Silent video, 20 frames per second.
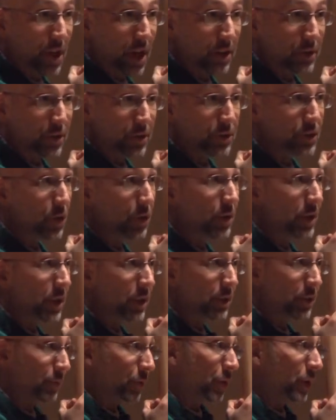on
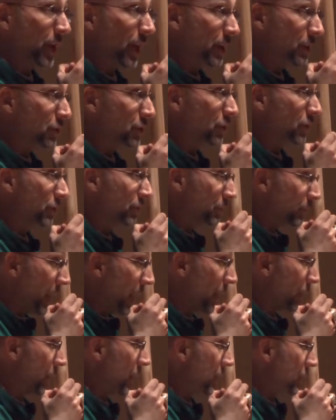discerning the vocation of
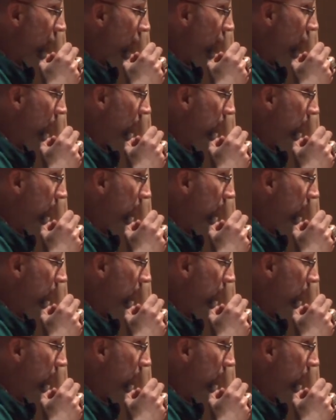marriage.